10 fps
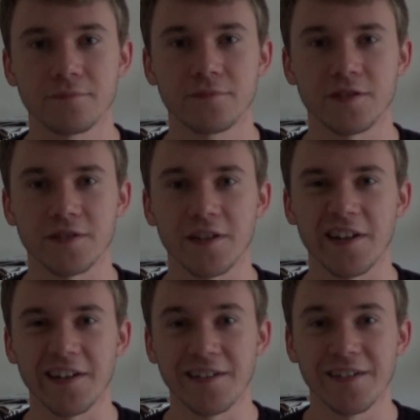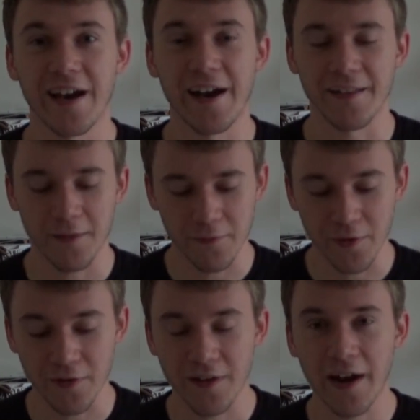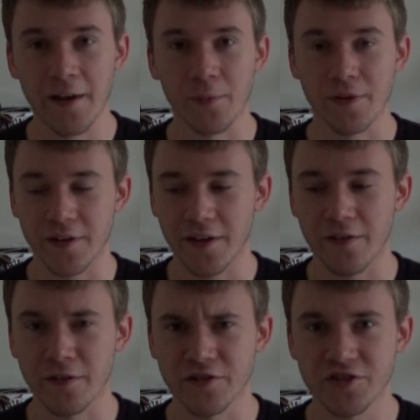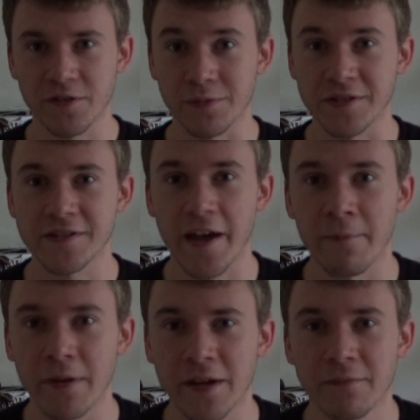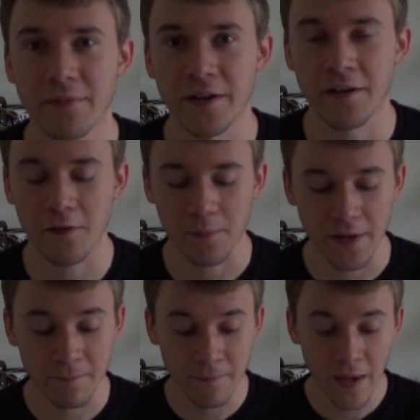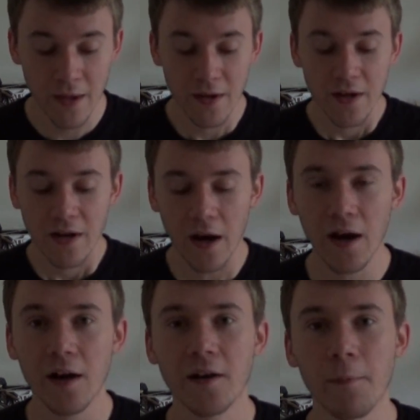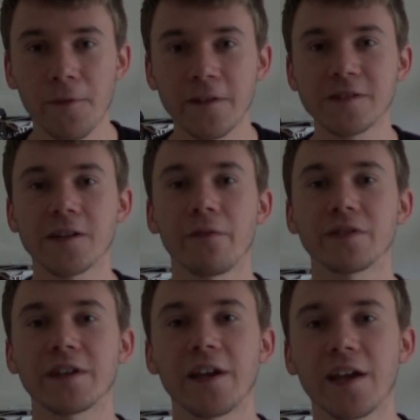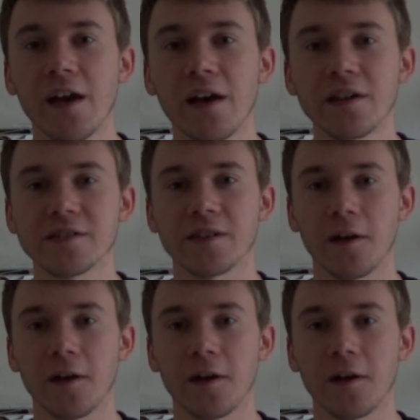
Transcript: Just kidding. I love her. I wouldn't hit her. She would stab me and kill me. A couple things to cover today, guys.